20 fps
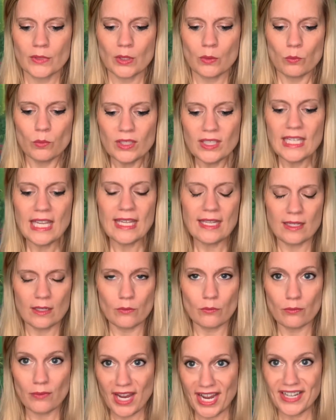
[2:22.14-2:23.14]
we'll get
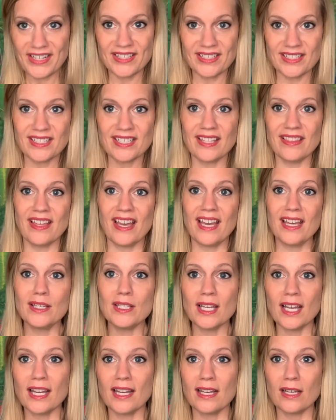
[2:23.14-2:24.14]
right into that.
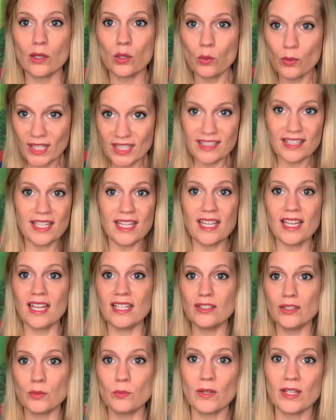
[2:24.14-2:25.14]
Quickly, I
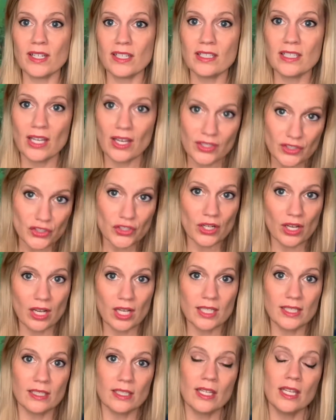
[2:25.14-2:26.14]
did want to touch
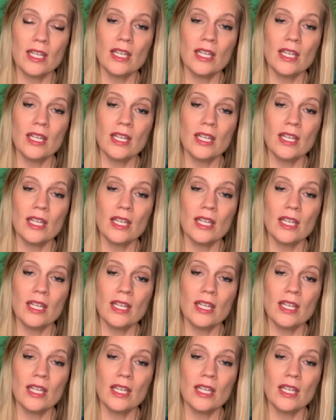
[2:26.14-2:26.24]
on,